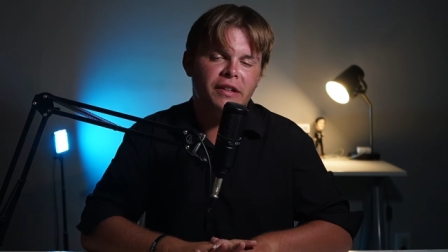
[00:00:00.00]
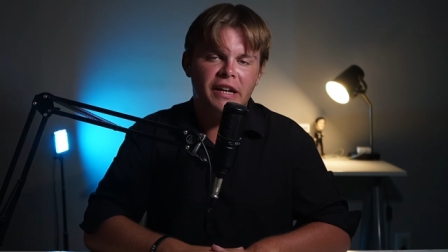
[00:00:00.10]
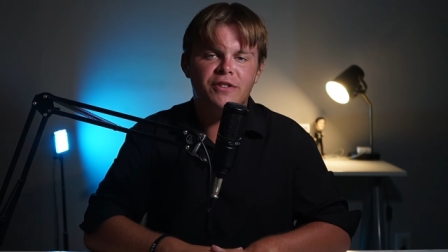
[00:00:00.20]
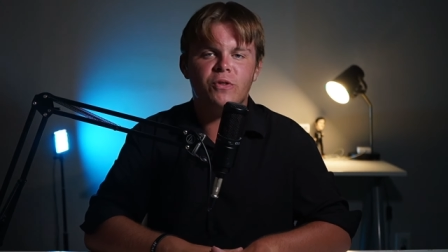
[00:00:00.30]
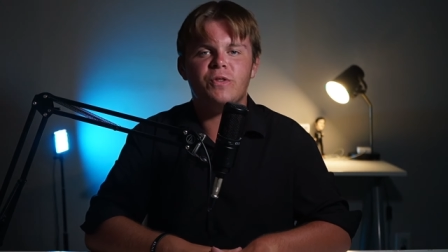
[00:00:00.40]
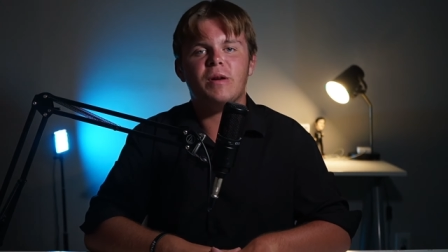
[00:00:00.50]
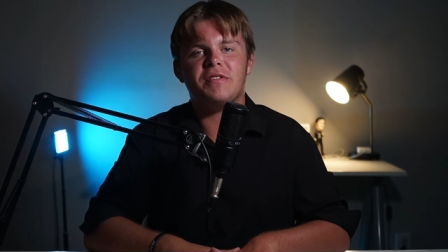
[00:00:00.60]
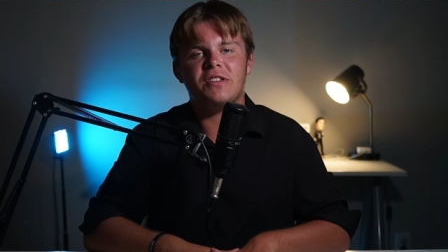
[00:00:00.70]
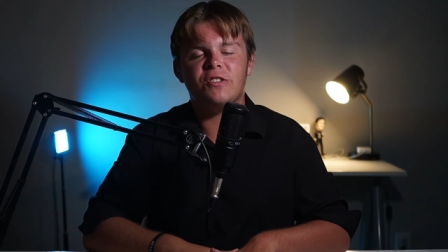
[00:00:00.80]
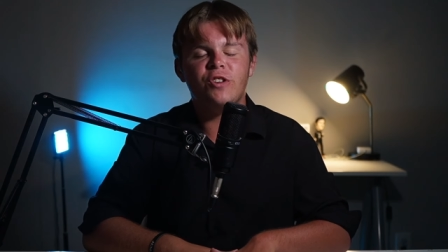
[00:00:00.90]
The answer is
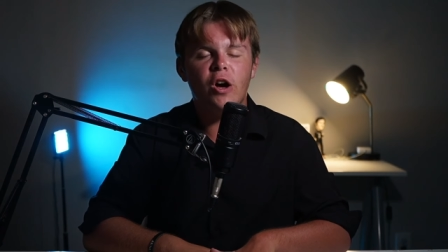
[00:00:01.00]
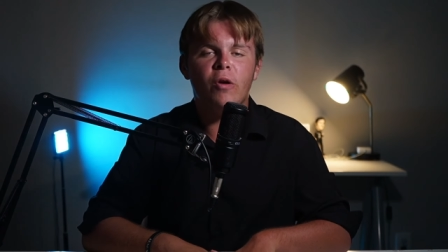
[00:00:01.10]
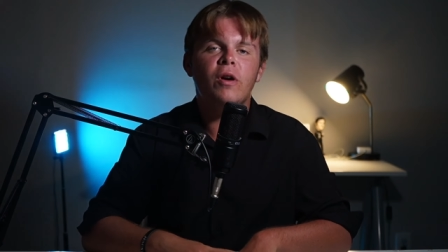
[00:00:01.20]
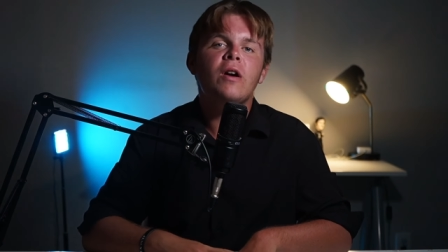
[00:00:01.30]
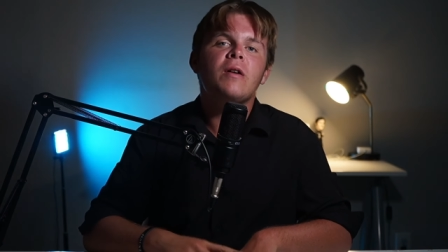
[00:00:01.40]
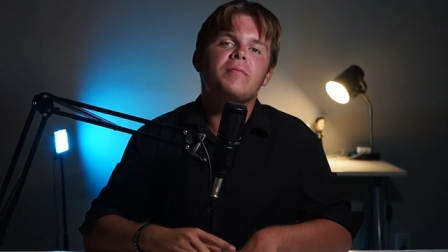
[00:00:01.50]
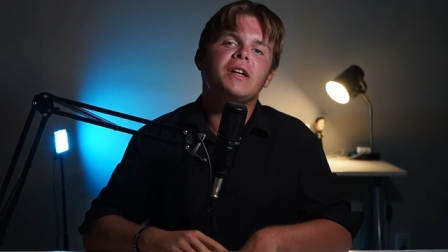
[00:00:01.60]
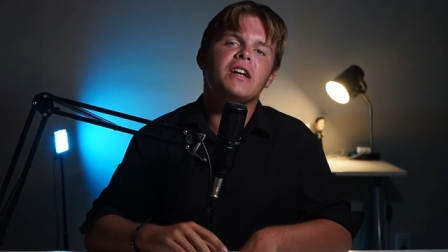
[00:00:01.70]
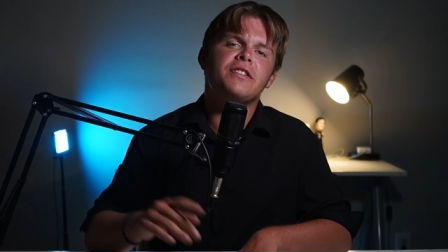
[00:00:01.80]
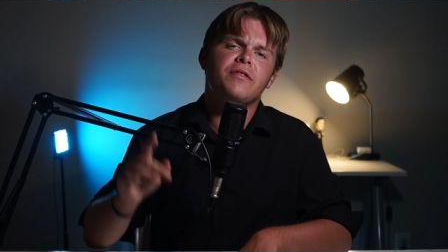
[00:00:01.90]
obviously no,
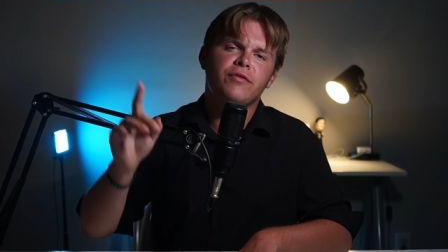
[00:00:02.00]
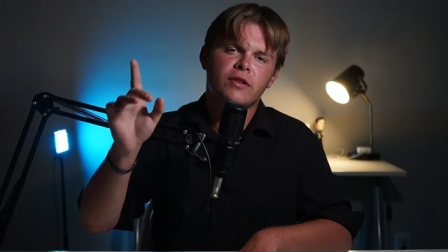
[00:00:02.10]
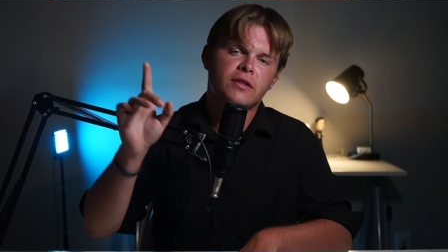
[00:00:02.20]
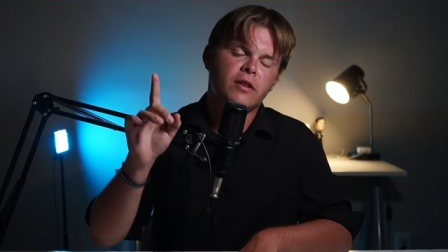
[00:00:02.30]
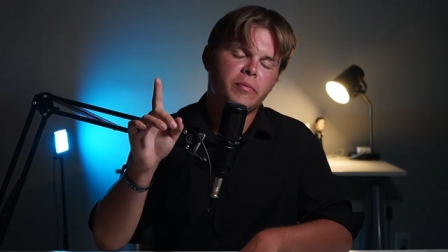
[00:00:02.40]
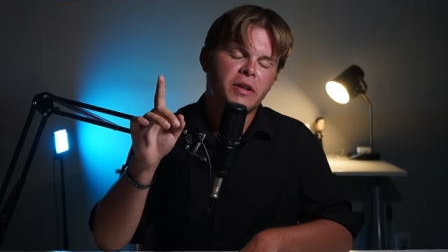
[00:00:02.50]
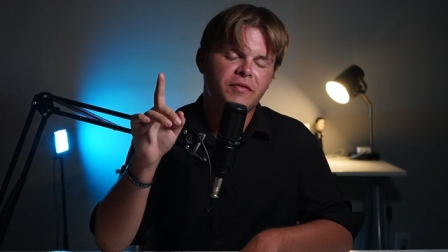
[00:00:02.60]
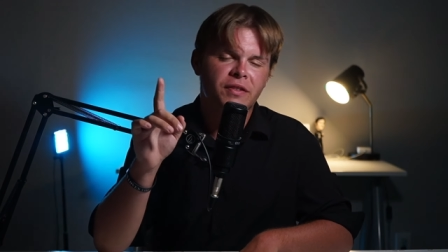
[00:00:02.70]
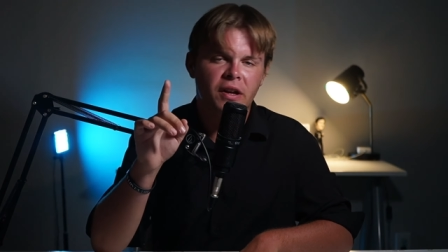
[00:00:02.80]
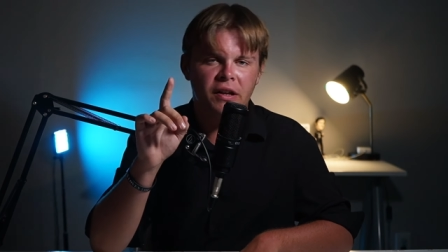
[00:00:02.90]
because first little
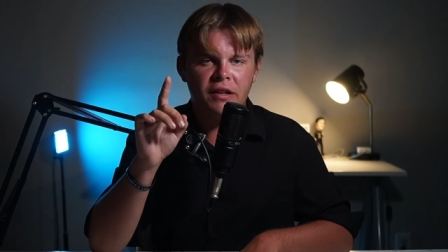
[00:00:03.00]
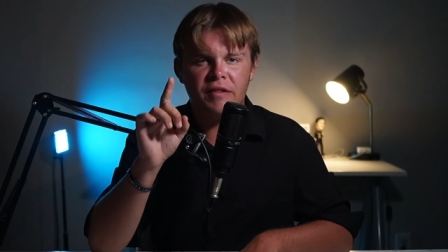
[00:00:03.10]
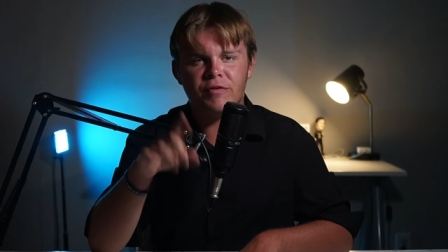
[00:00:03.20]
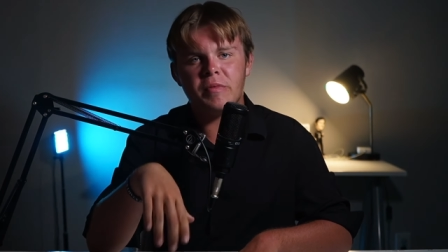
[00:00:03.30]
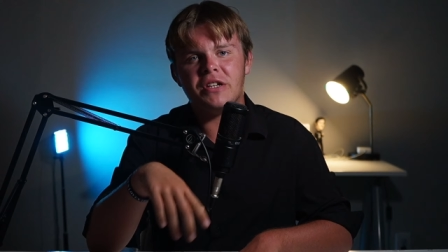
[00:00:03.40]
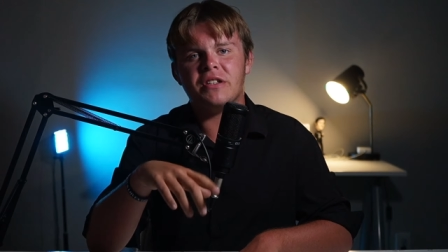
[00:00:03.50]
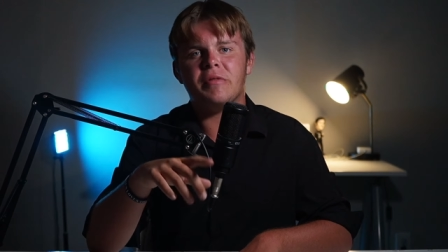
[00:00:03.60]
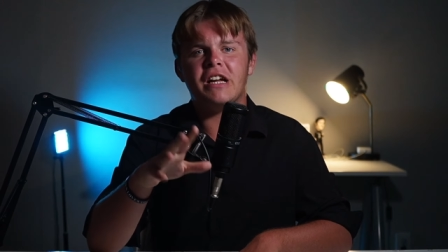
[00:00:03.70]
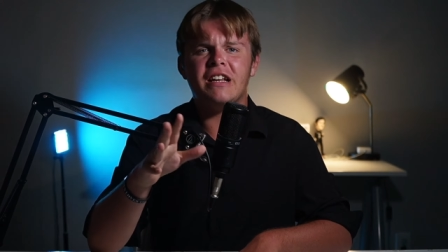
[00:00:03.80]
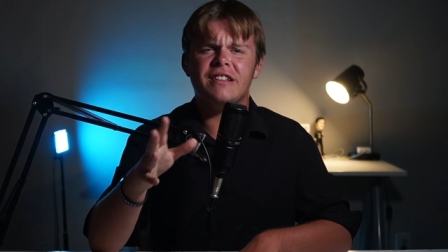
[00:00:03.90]
bit of information that we
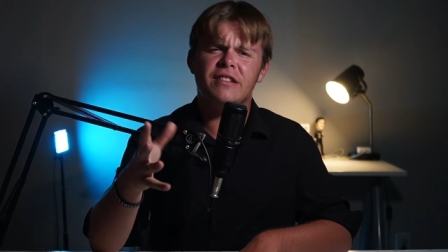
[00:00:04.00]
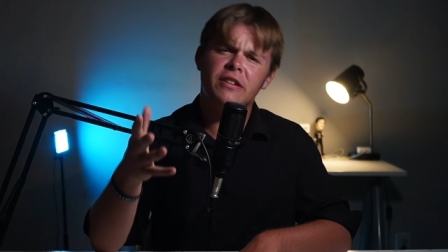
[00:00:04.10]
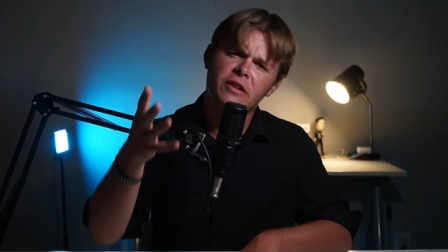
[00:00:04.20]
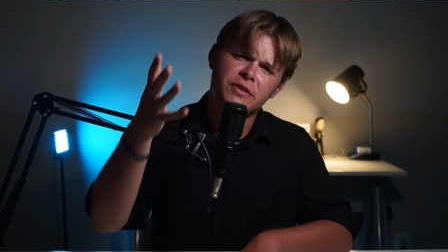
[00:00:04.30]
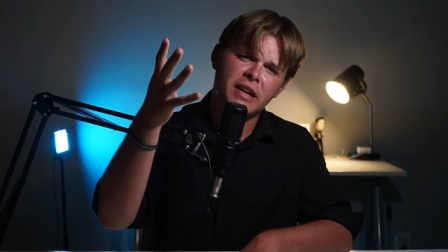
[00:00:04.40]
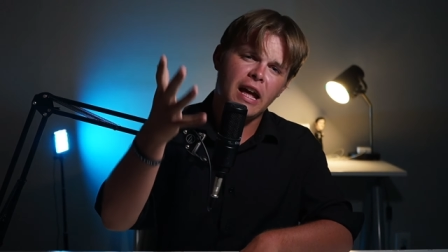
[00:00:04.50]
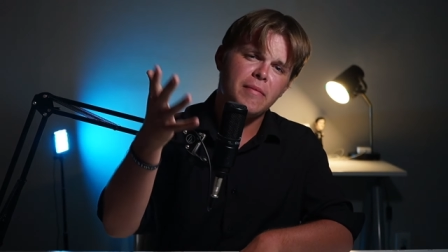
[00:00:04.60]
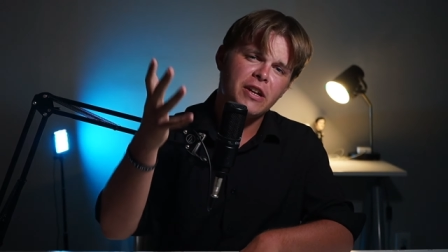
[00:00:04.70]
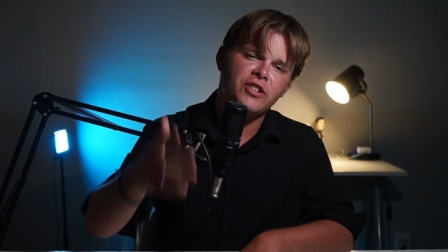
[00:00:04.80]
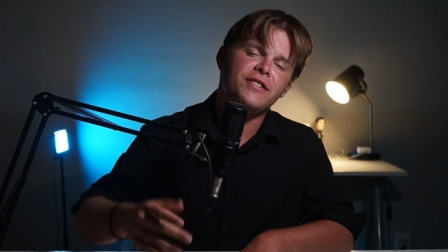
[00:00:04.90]
get is there's an
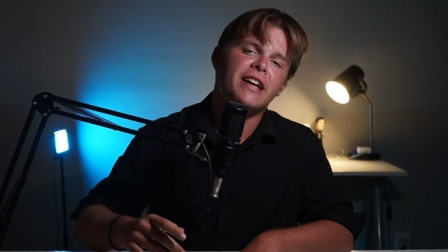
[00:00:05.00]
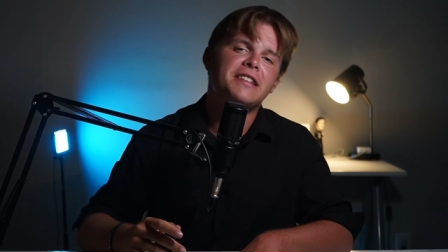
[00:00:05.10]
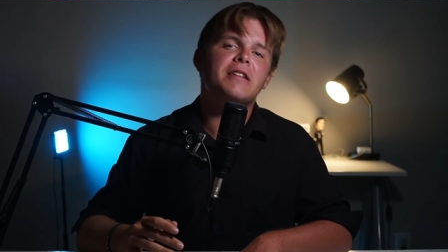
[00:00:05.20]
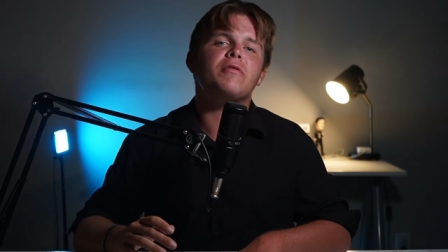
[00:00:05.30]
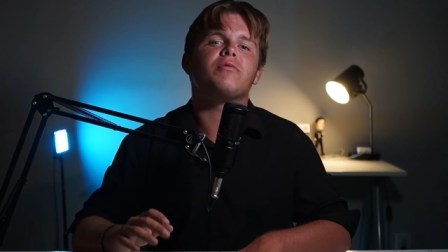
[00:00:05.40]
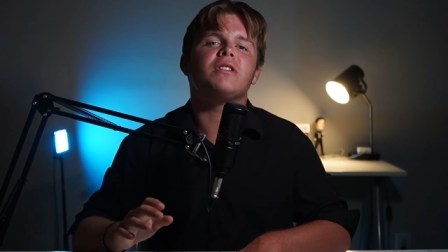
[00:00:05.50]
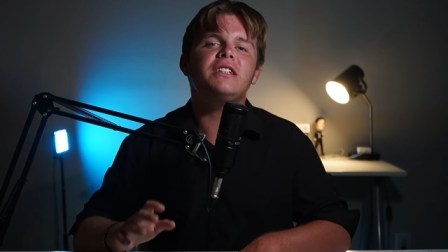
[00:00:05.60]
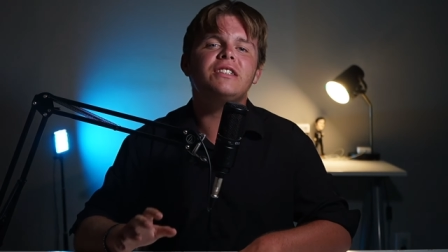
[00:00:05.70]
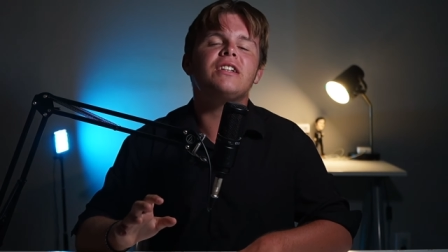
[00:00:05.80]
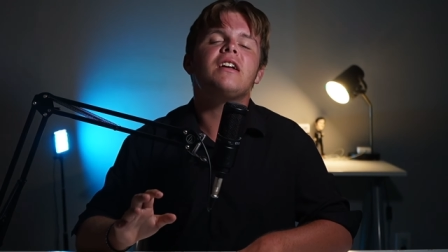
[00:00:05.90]
animation test that was
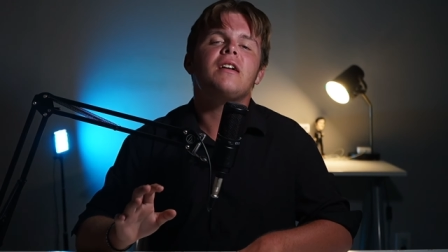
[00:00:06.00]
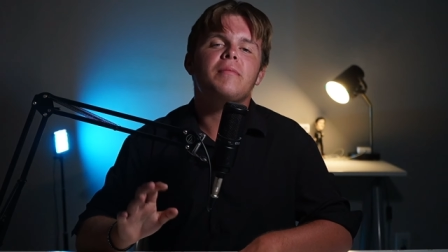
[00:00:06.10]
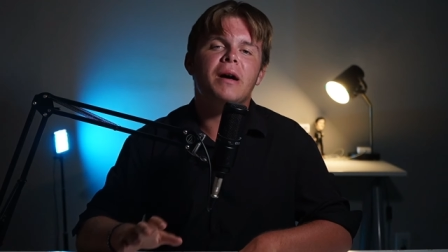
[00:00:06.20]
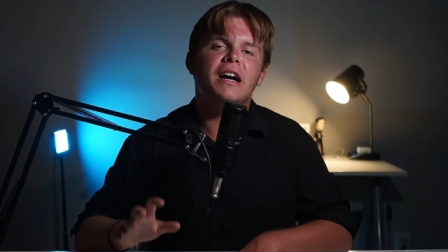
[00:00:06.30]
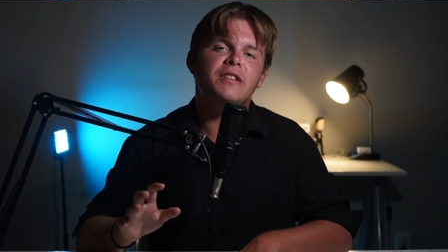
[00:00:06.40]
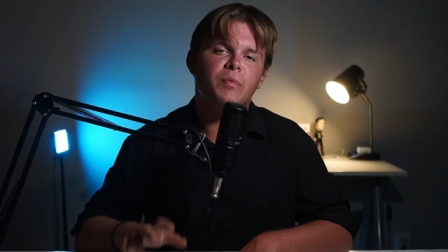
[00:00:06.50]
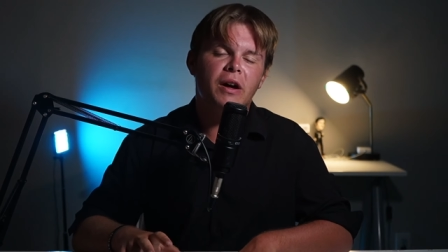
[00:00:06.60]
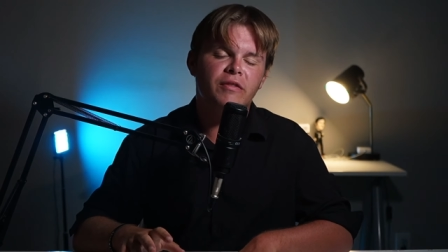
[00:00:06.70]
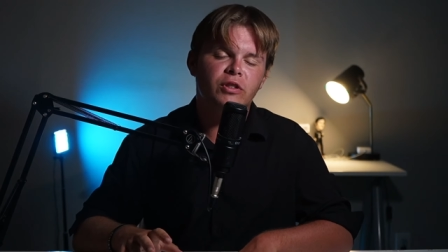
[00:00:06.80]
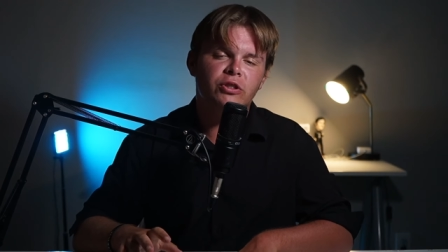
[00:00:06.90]
released by
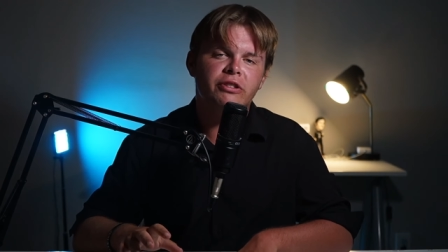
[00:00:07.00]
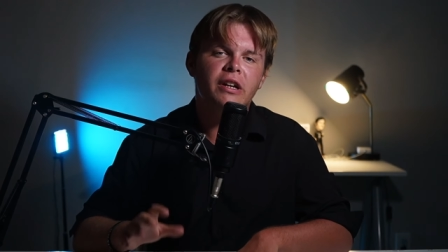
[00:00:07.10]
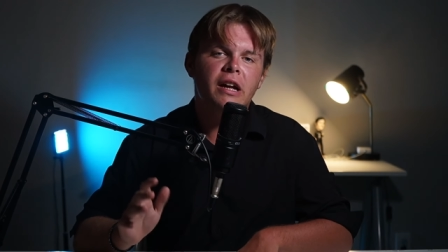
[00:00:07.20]
Spider-Verse,